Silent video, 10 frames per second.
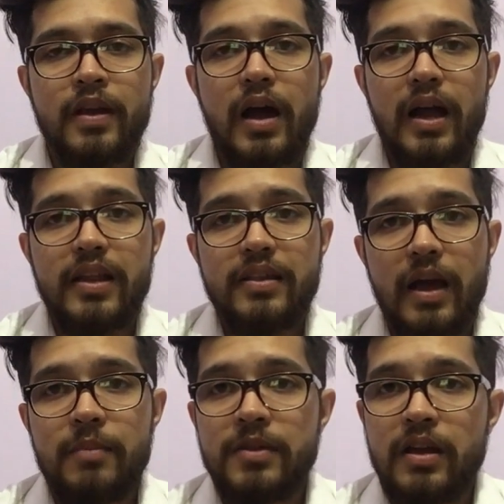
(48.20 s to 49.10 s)
Our
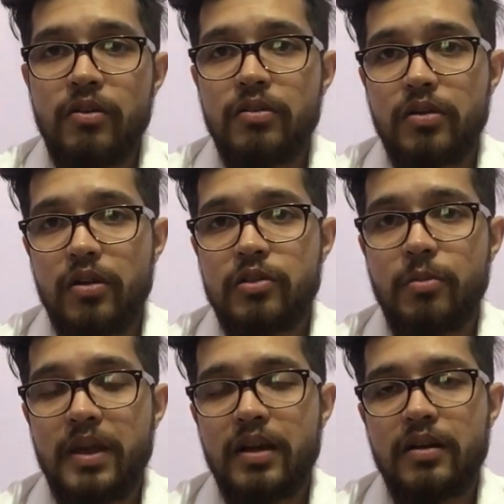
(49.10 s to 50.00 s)
exams are also
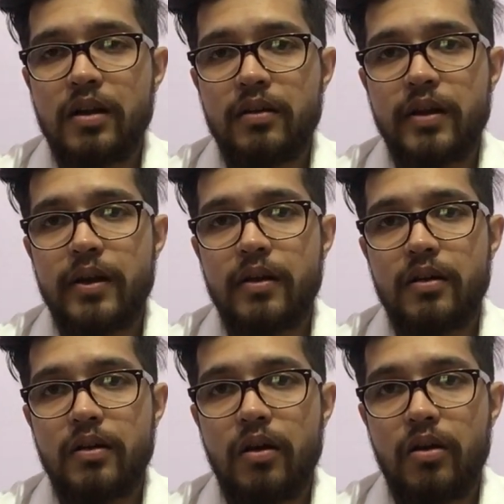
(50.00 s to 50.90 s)
being conducted
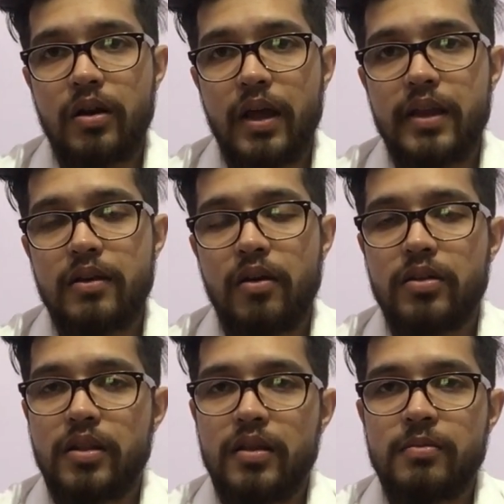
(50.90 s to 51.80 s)
online
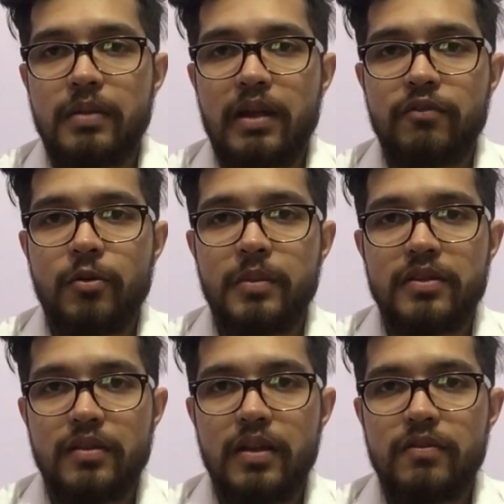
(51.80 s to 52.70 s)
on this platform
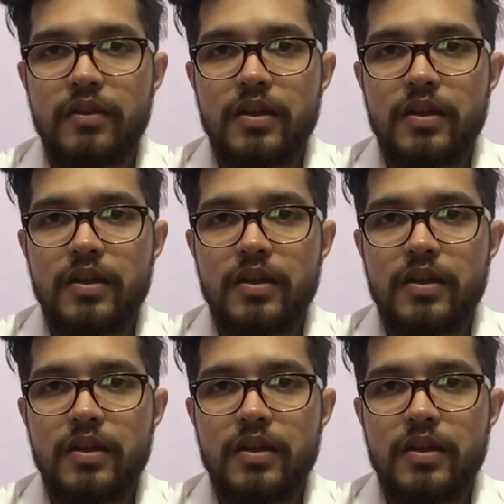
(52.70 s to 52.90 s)
itself.